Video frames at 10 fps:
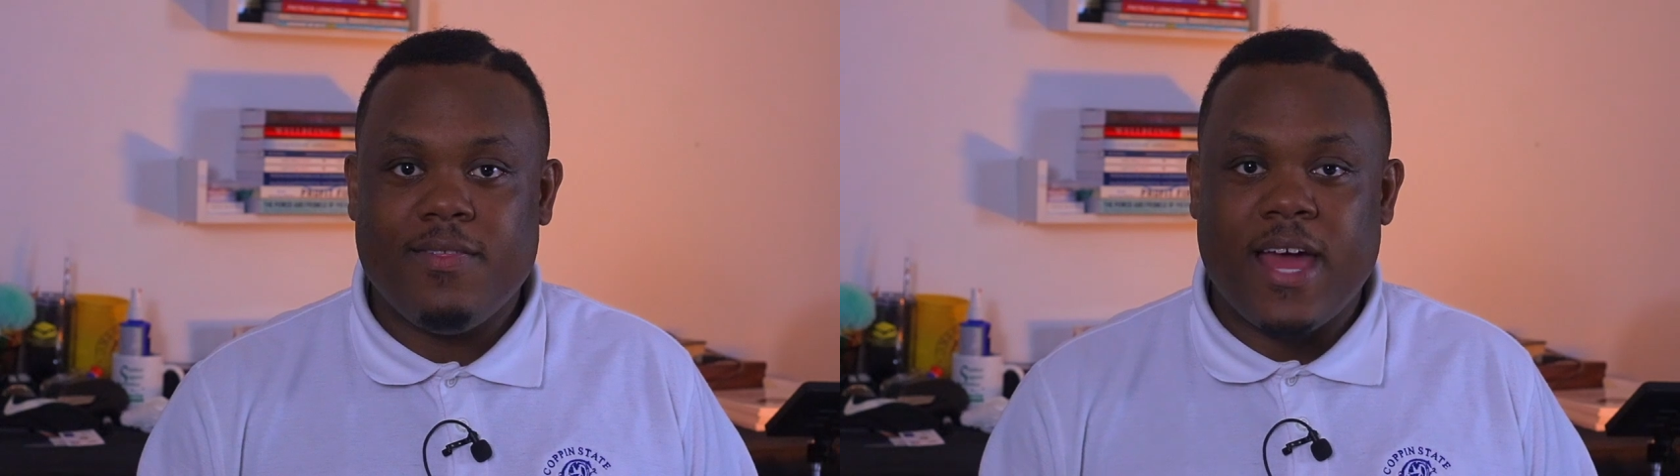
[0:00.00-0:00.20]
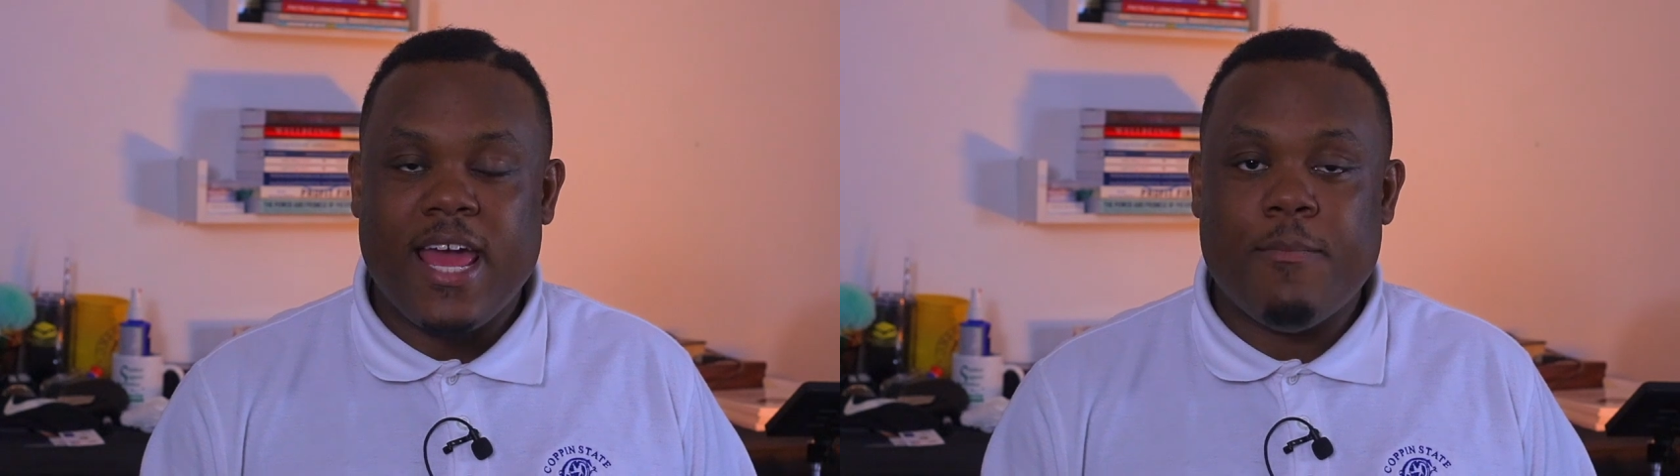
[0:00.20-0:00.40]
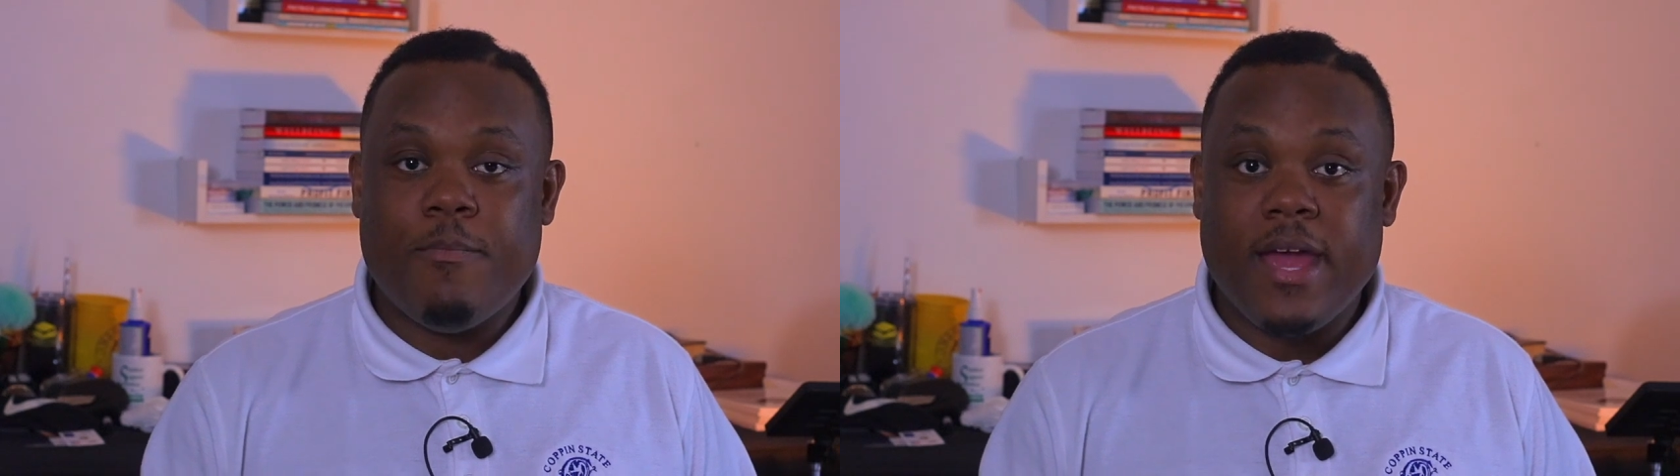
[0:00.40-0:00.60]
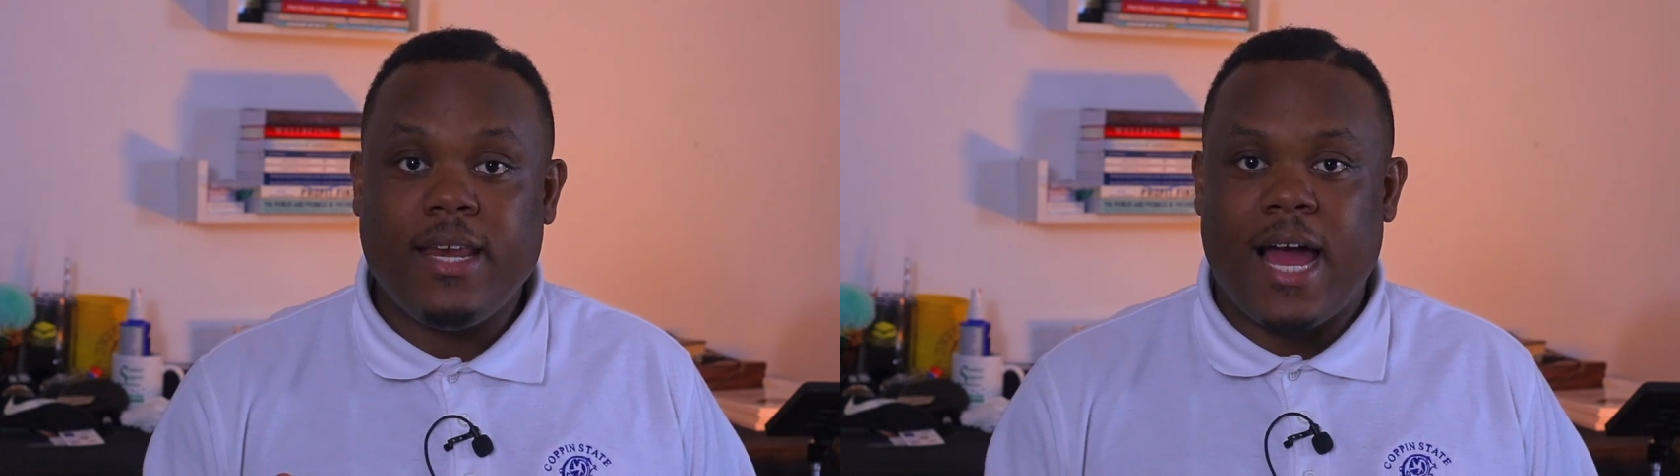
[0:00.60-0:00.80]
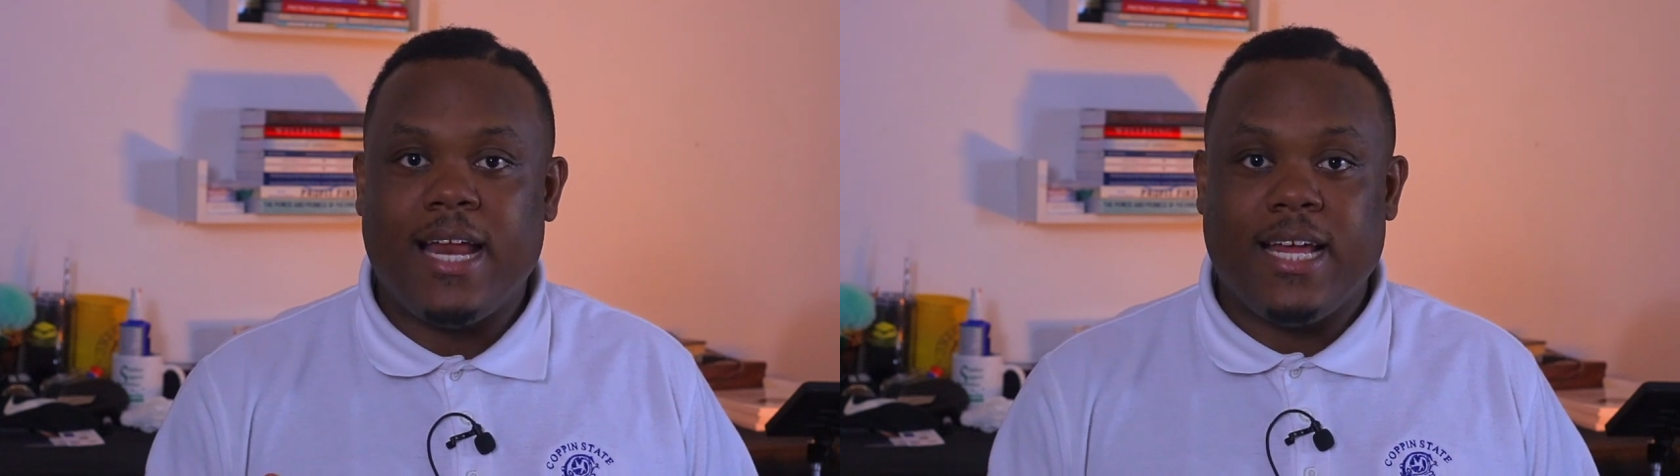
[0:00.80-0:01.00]
that it may
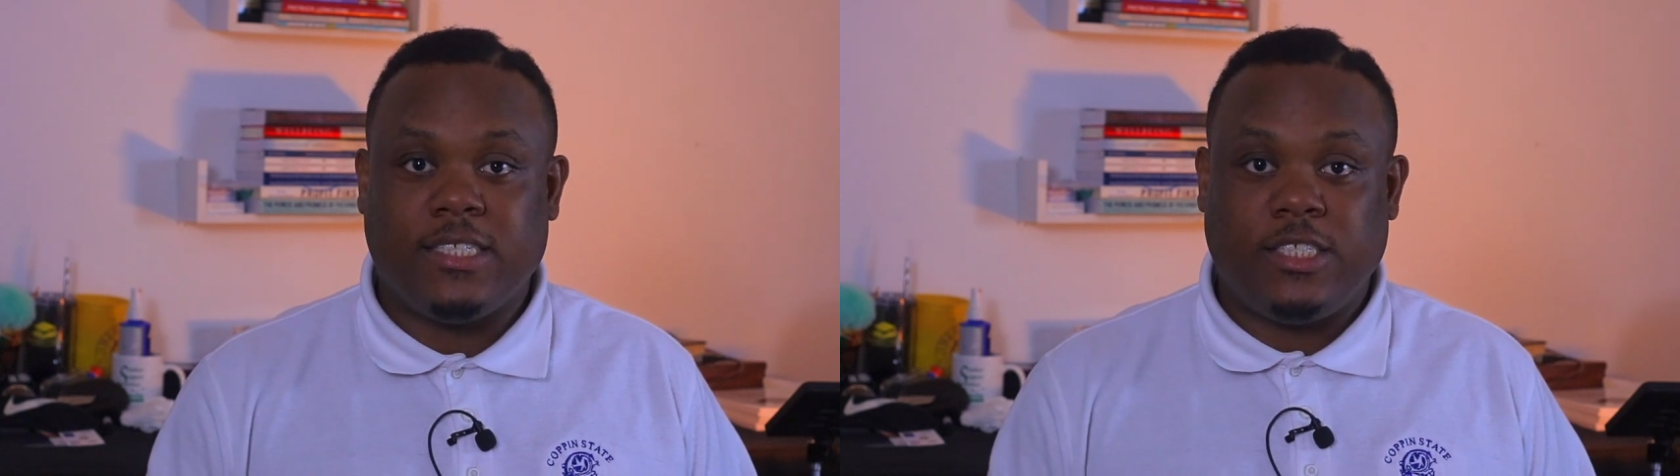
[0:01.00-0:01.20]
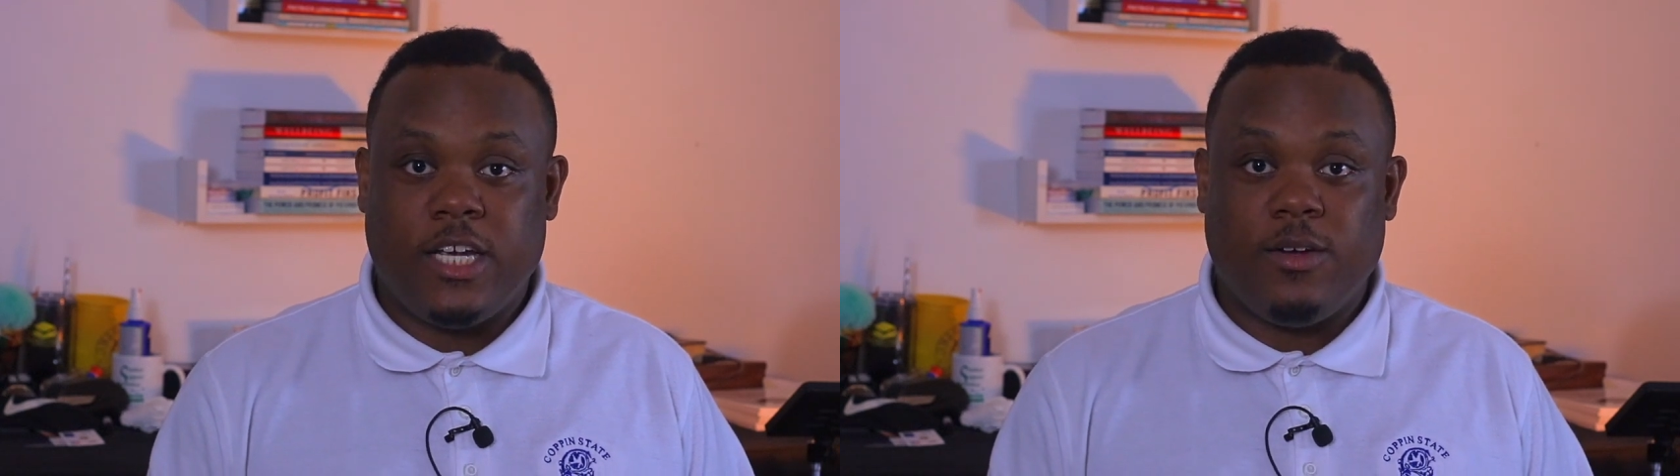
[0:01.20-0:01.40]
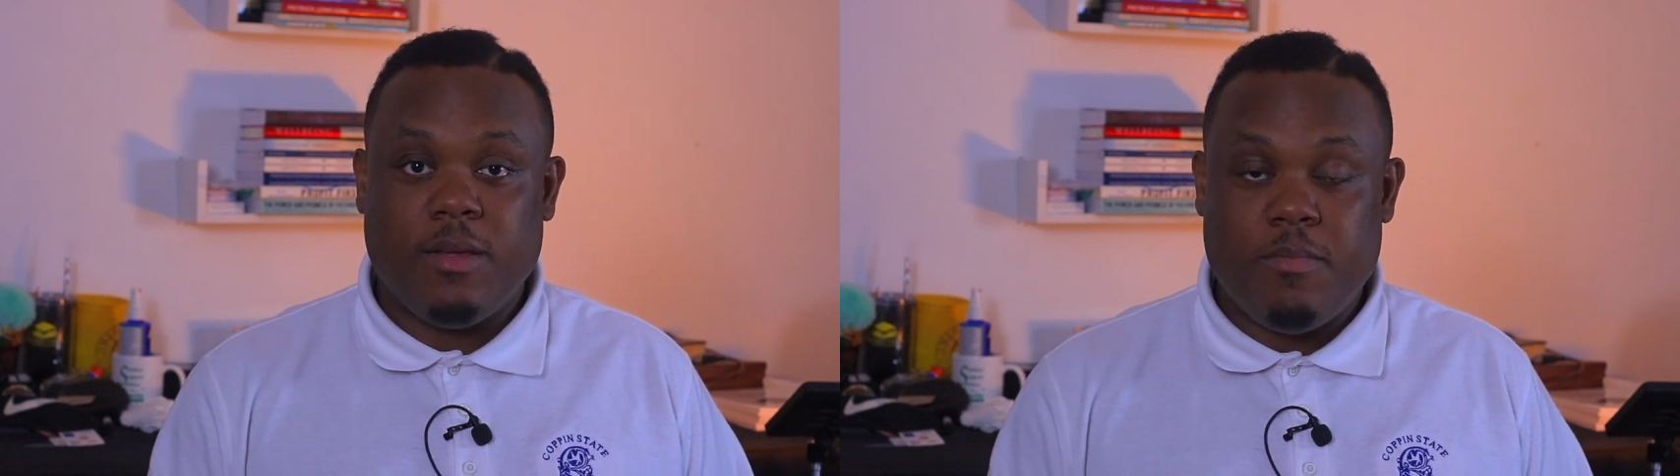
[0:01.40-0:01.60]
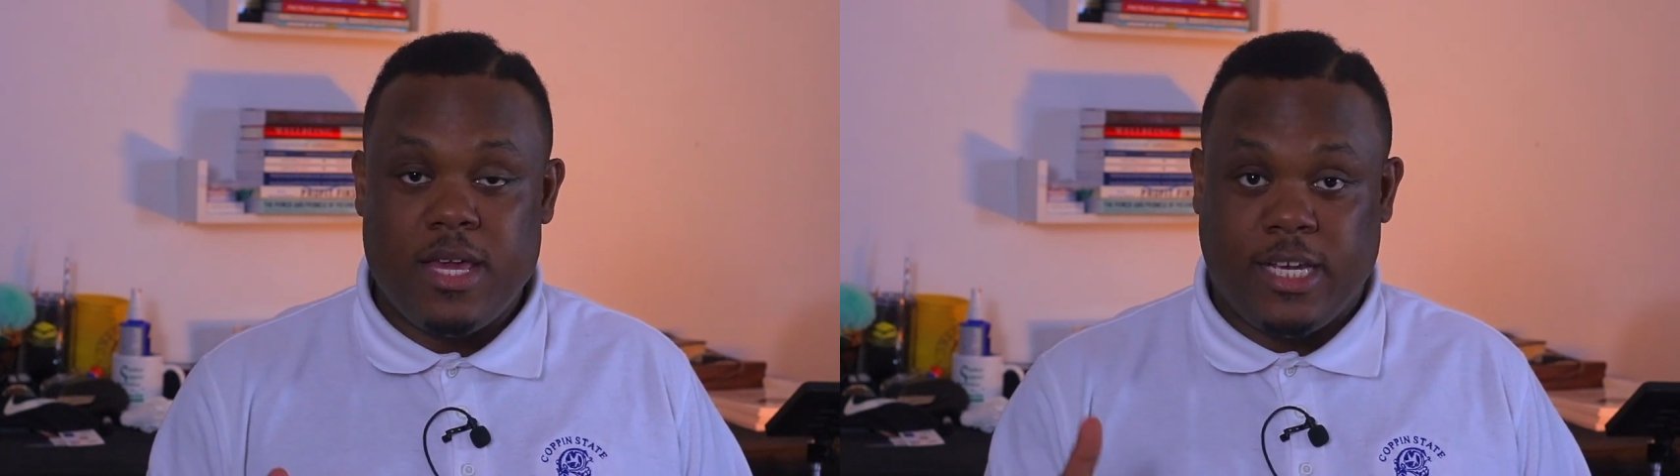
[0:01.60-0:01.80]
not necessarily be